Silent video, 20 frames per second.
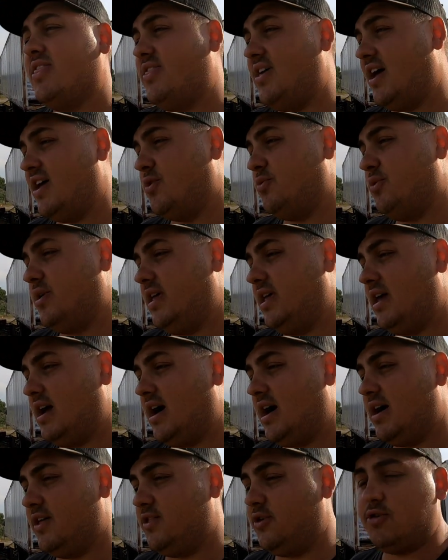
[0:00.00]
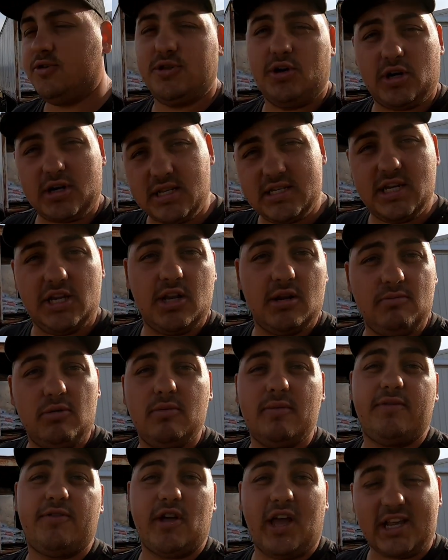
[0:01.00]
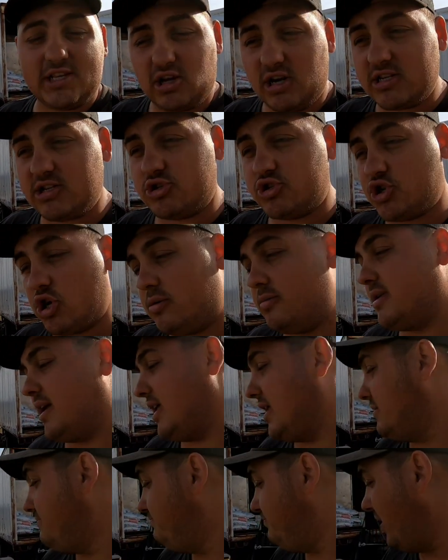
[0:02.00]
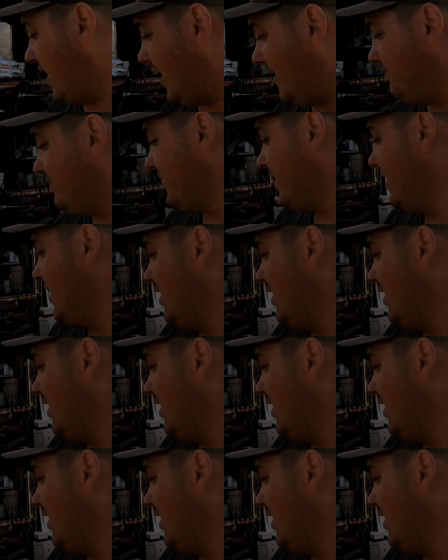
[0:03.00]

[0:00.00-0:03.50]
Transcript: then we uh, they'll, they'll, continue to bloom as long as they're germinated but